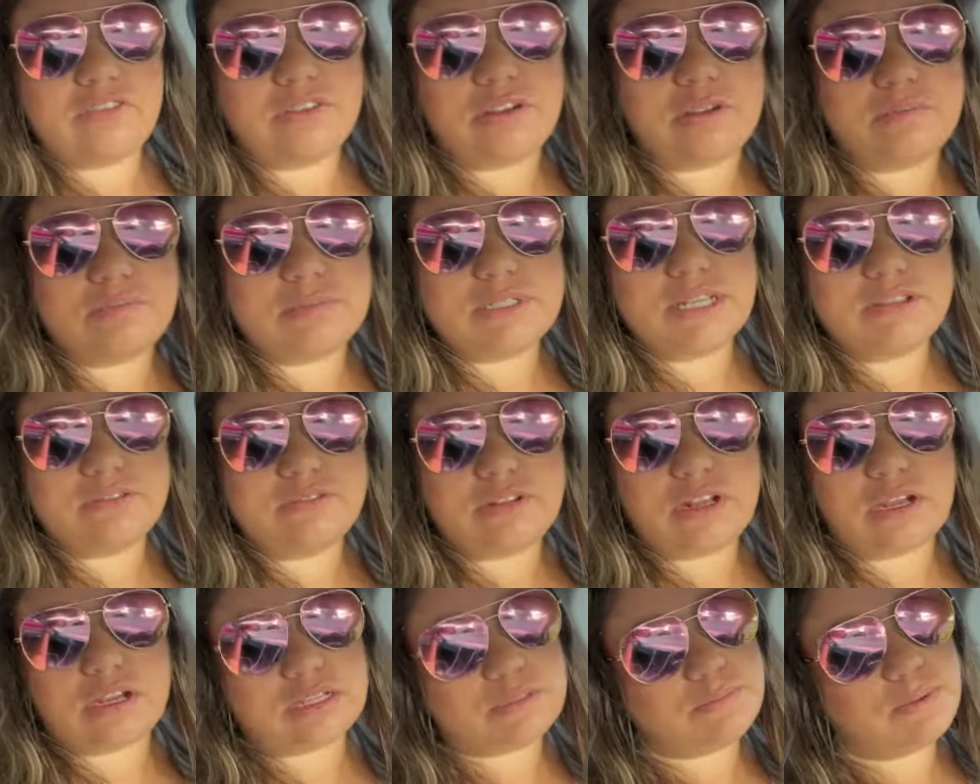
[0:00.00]
from Tiff
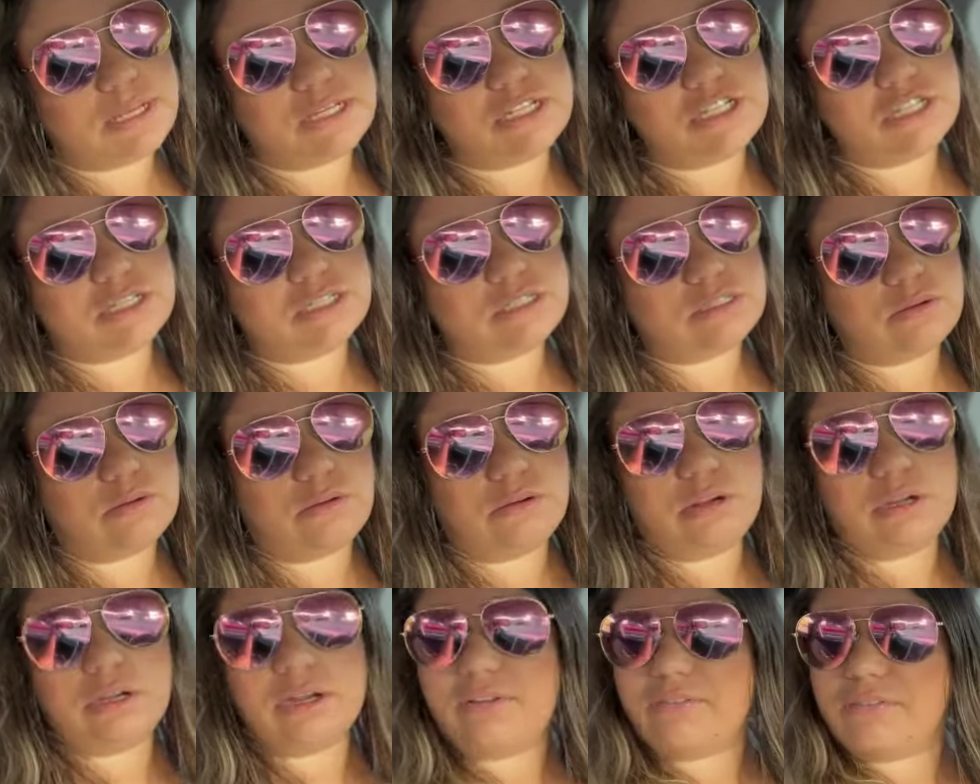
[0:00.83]
Talks Pages
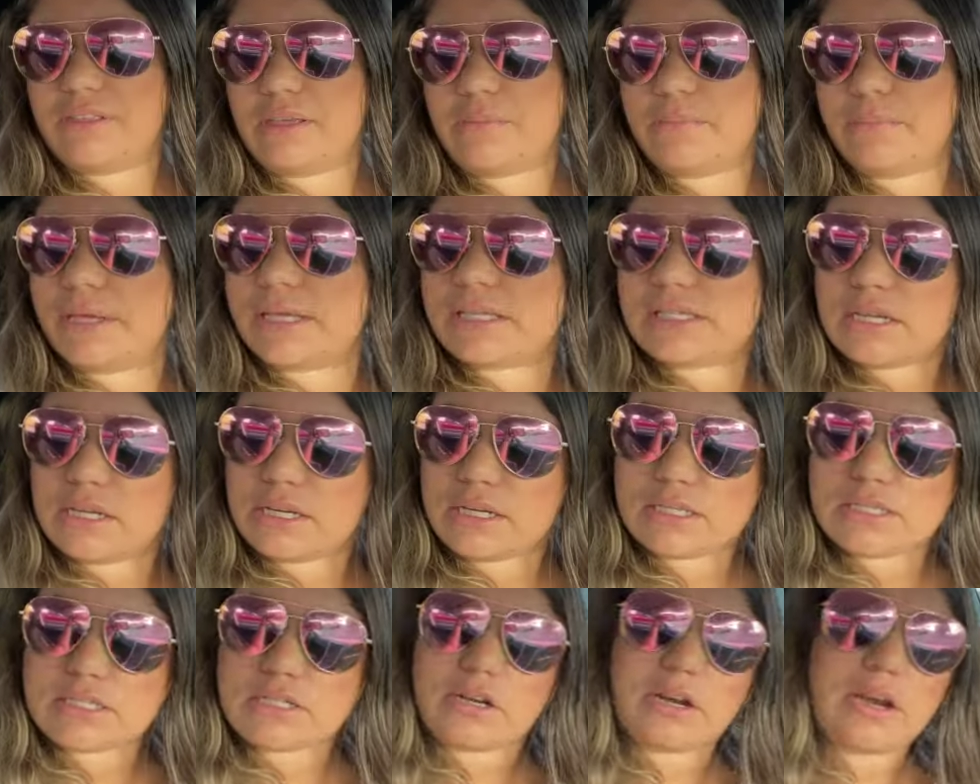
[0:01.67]
or Neverland Pixie on
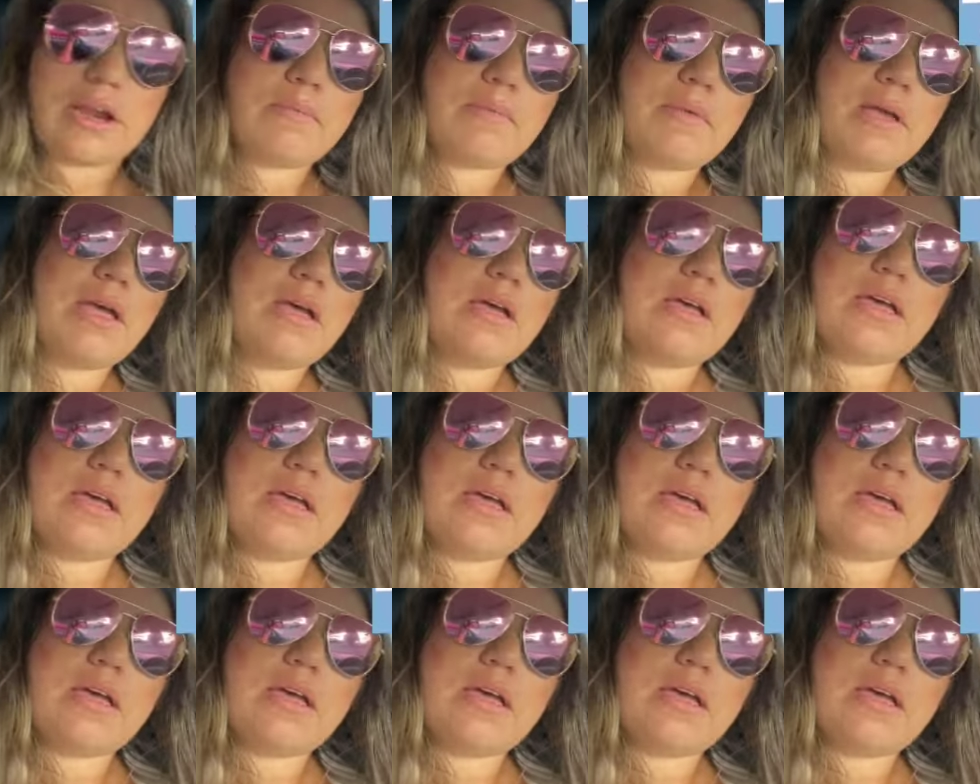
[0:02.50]
Instagram